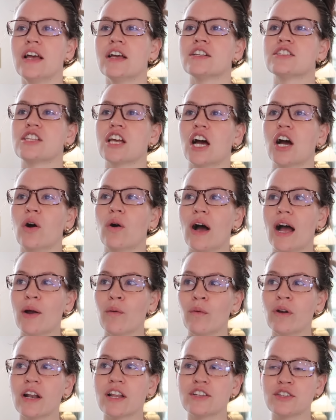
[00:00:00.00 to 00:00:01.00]
So I
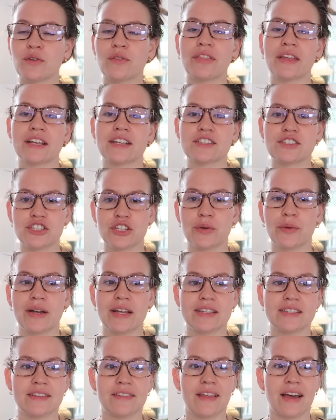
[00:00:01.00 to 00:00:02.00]
want to do things to
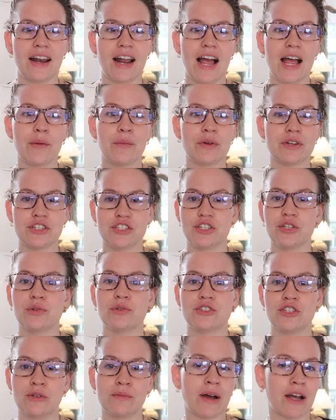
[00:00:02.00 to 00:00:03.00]
it that I would do
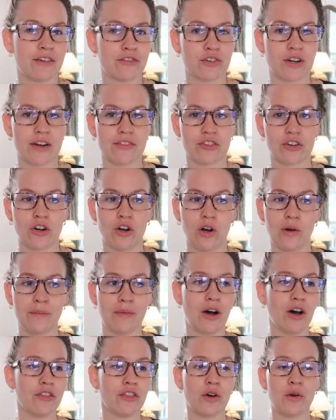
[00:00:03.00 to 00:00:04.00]
to my forever home,
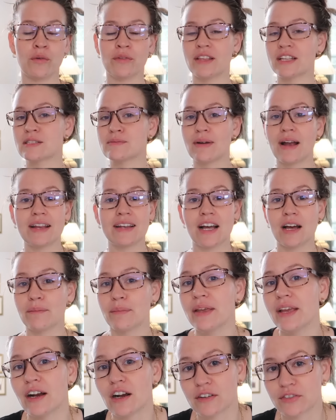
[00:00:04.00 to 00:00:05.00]
although this might not
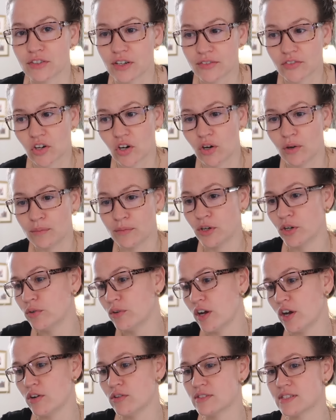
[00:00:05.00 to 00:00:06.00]
be our forever home. Who
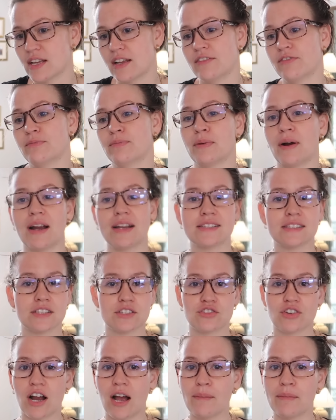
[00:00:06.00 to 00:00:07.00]
knows? If prices
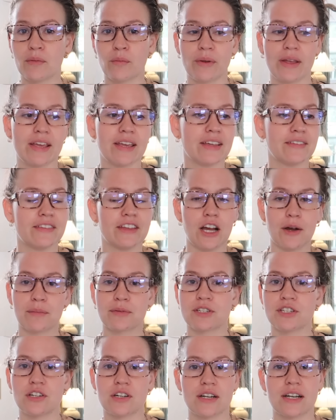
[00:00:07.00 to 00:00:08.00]
drop and we get the
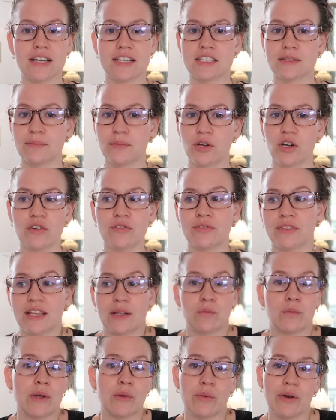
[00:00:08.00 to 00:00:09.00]
opportunity to move, then
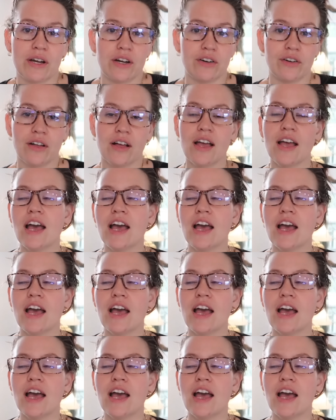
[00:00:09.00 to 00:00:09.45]
we will.